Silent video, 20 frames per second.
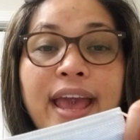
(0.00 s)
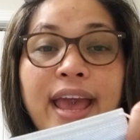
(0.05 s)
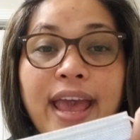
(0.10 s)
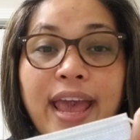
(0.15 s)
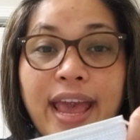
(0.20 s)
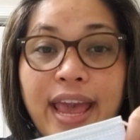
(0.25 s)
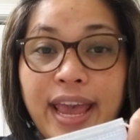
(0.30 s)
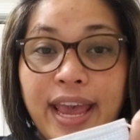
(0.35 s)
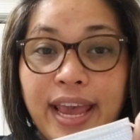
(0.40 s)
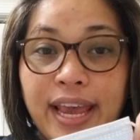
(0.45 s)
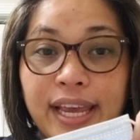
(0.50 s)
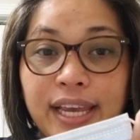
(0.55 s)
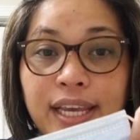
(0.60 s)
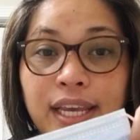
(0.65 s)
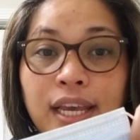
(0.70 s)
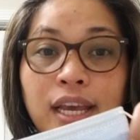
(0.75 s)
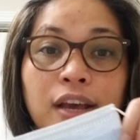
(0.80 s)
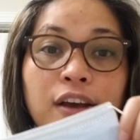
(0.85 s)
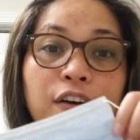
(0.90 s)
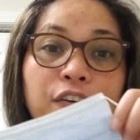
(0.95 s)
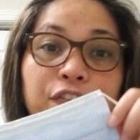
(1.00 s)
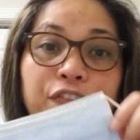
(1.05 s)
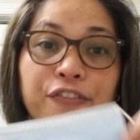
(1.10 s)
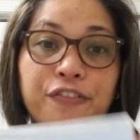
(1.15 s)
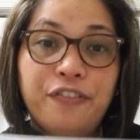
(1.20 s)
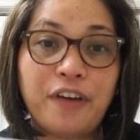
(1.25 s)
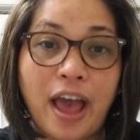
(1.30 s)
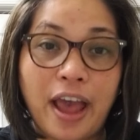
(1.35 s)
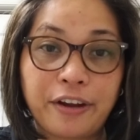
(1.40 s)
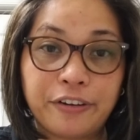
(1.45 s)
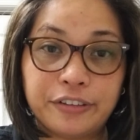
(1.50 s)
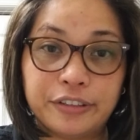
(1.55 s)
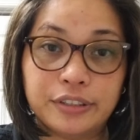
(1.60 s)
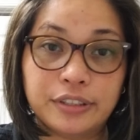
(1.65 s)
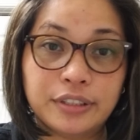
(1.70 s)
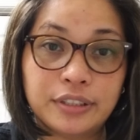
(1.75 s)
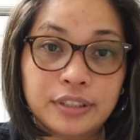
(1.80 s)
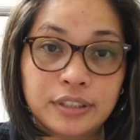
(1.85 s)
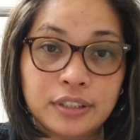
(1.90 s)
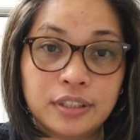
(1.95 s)
a
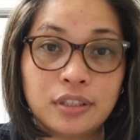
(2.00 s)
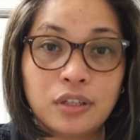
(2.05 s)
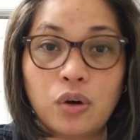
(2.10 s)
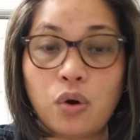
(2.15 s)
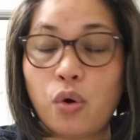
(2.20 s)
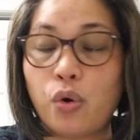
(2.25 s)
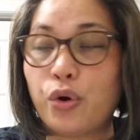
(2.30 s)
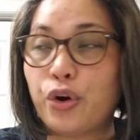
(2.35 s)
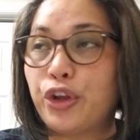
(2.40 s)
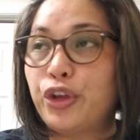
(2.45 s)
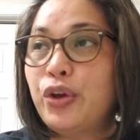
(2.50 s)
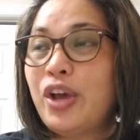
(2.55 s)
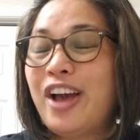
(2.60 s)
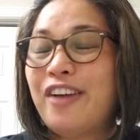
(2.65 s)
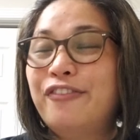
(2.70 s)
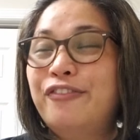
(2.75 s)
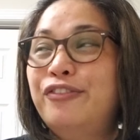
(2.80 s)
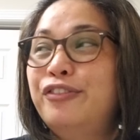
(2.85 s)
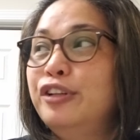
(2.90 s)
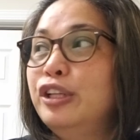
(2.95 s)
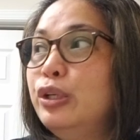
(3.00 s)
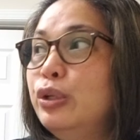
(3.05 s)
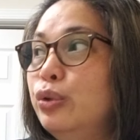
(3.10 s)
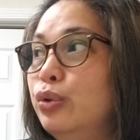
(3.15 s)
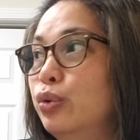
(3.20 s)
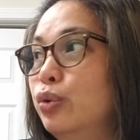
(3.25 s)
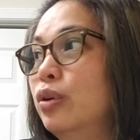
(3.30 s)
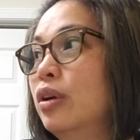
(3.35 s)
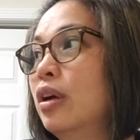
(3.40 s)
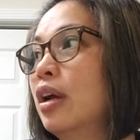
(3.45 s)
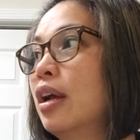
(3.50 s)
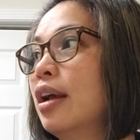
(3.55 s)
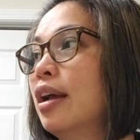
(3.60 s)
virus or you have flu